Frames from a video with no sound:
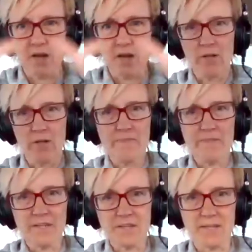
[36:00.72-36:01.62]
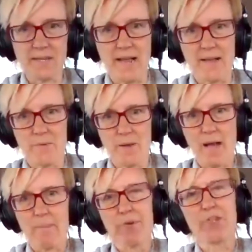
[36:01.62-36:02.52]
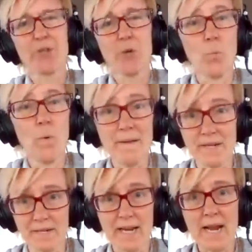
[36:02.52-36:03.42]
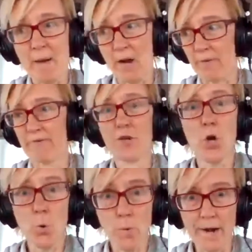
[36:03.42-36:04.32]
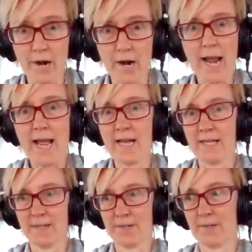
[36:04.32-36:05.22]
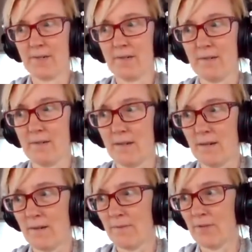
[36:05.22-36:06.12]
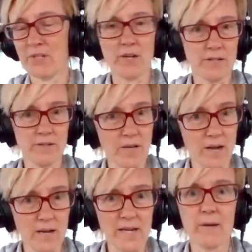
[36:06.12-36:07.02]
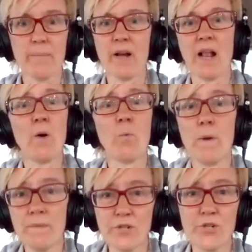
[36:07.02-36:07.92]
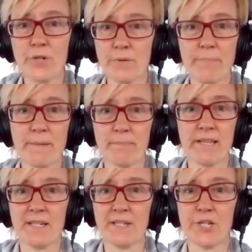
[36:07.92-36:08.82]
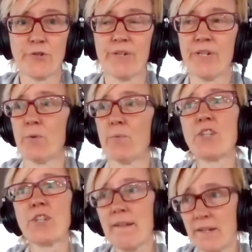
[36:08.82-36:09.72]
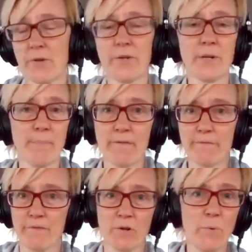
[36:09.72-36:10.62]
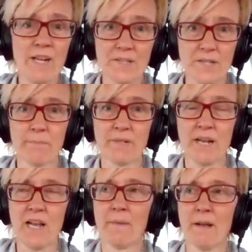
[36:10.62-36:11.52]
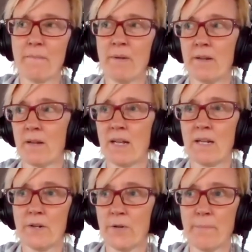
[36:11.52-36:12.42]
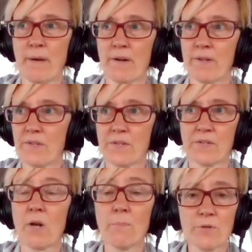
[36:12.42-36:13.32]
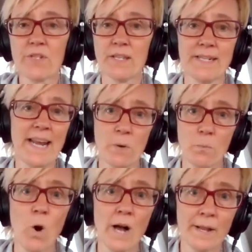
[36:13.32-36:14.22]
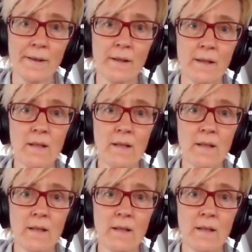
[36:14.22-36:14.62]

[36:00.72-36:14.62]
all of these. Aboriginal women came out of nowhere and started talking about how women shouldn't be playing didgeridoo, which I had known about for quite some time. I'd known about it since almost the day one